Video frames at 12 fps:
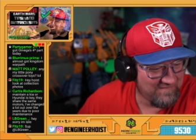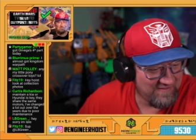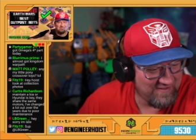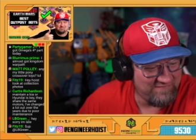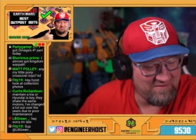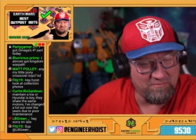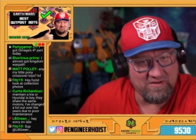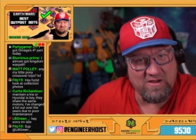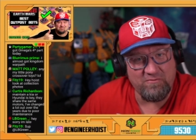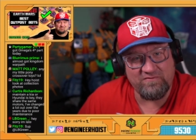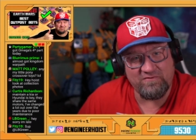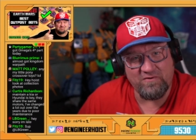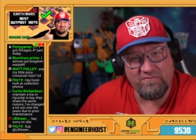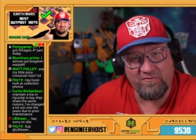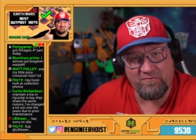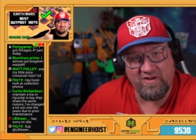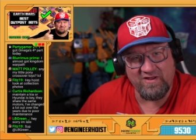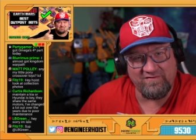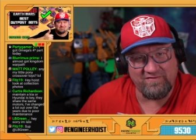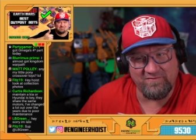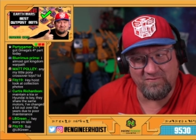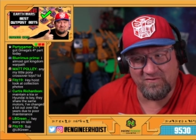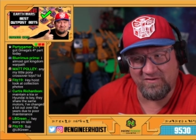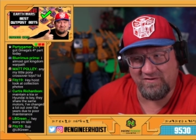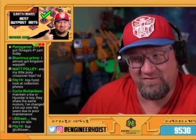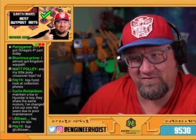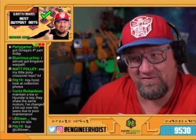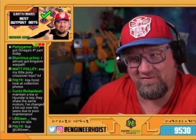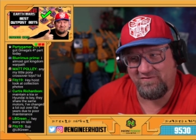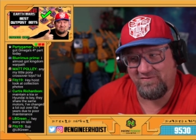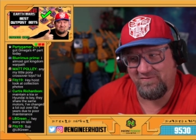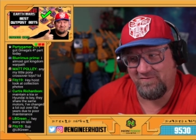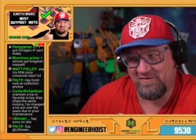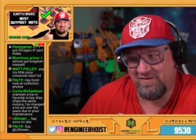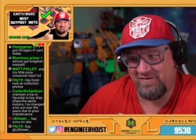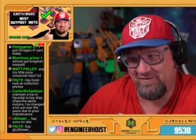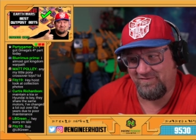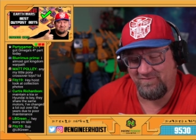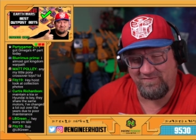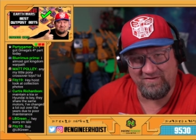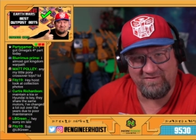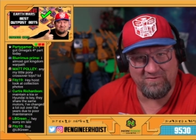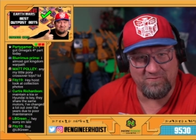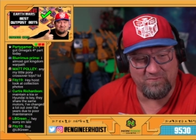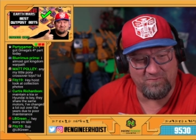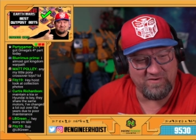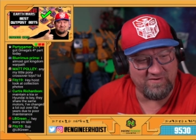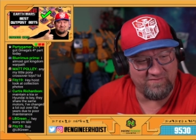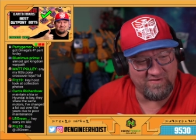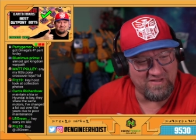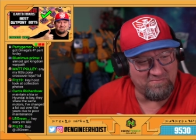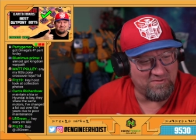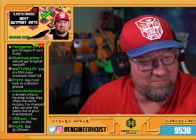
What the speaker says: I said, but I reserve the right to veto whatever name you